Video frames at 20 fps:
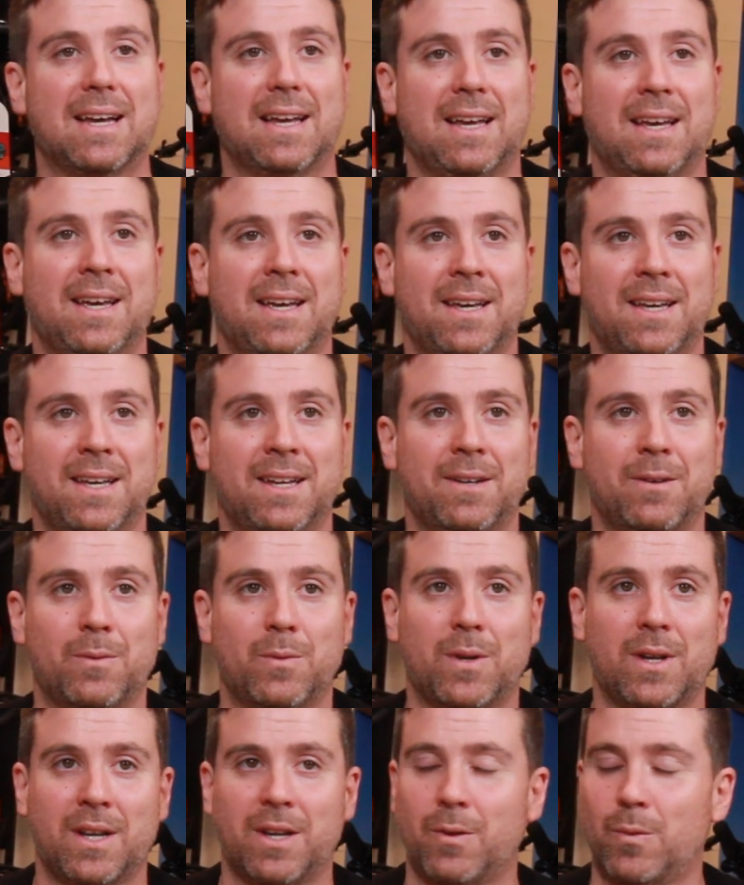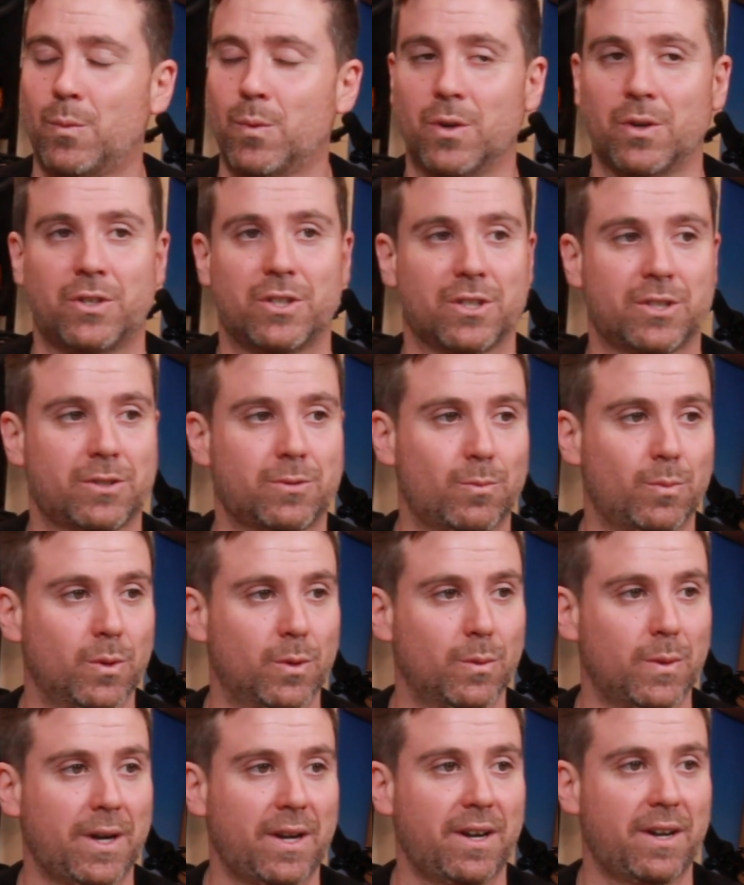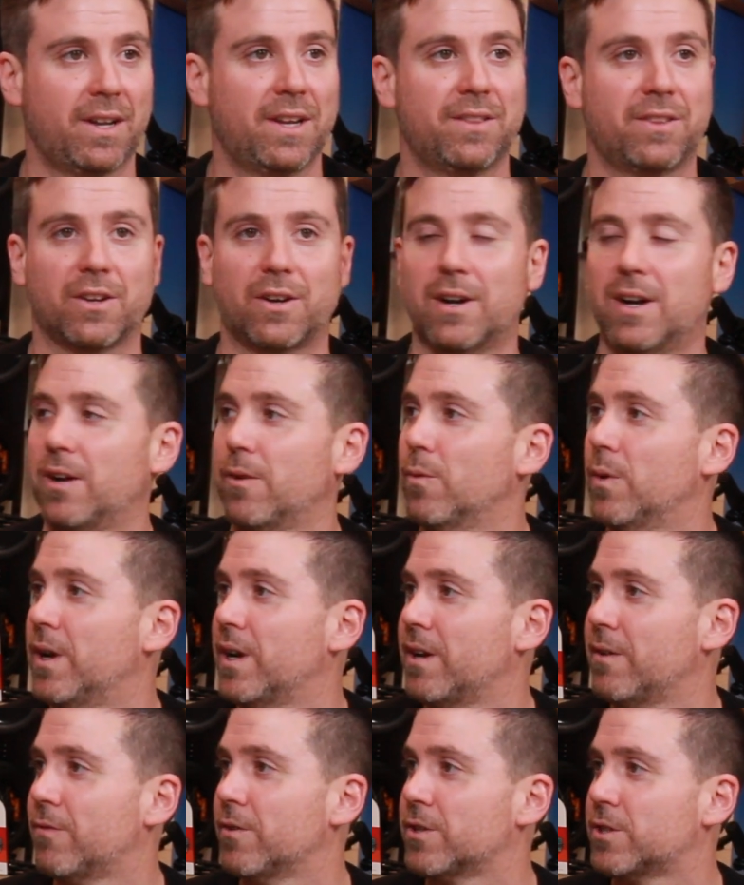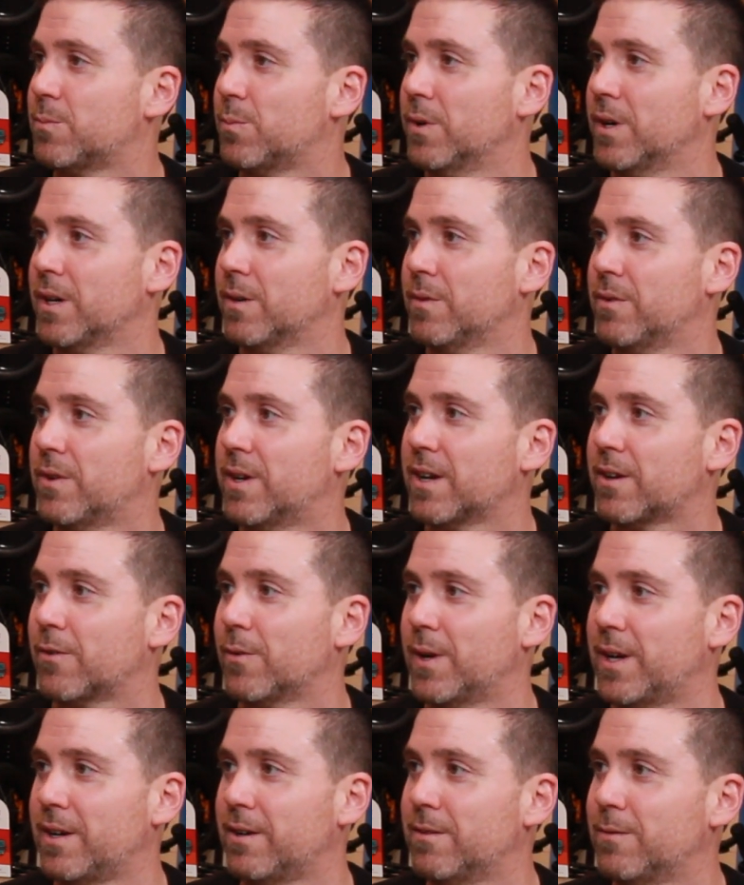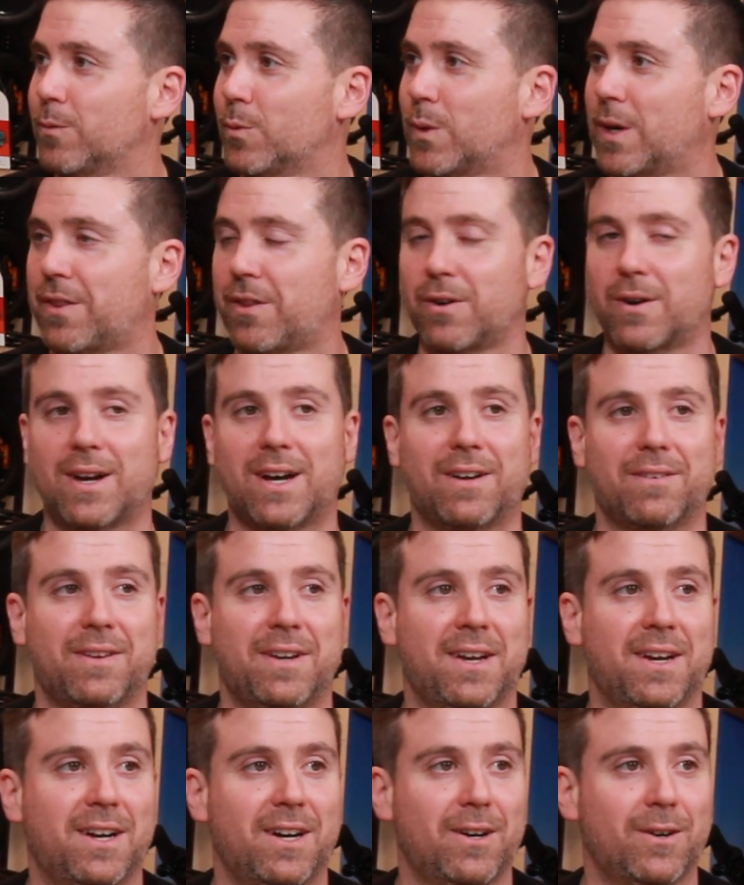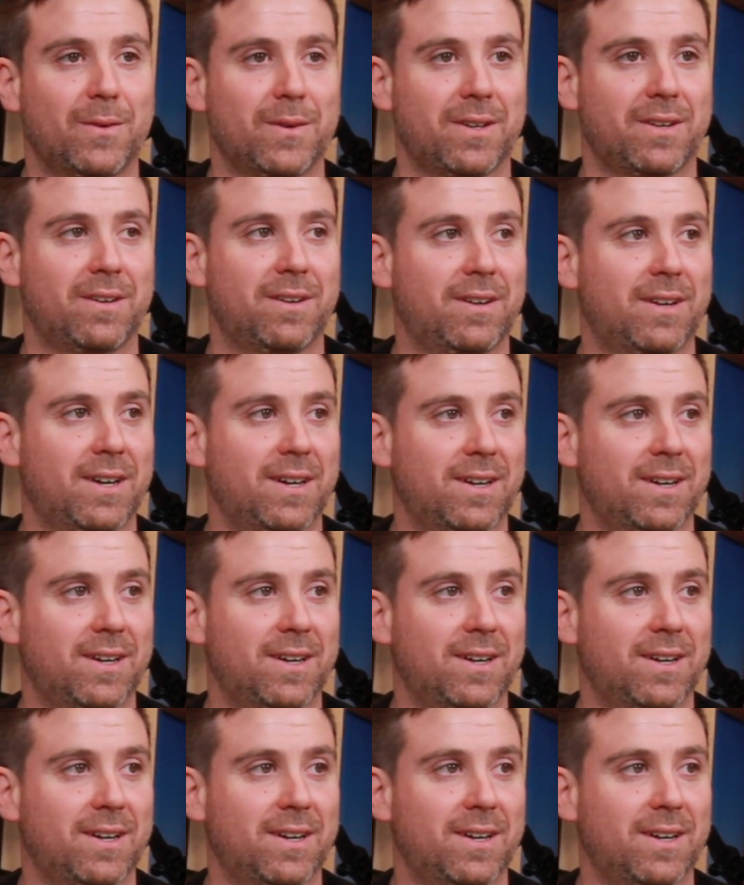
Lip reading: And we're ready to hit the ground running for spring. We've got great weather out now, and